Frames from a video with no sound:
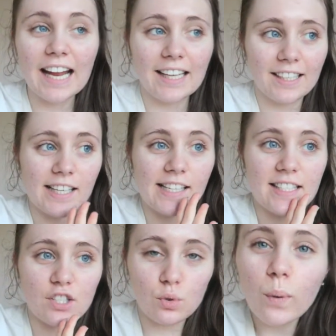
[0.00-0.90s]
and it
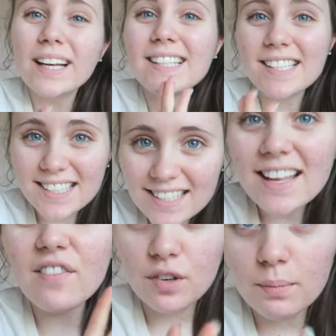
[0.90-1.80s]
is
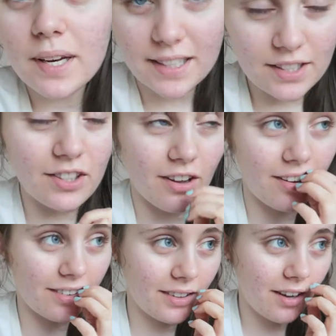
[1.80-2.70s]
27 minutes
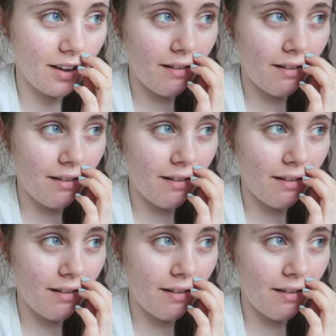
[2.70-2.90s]
long.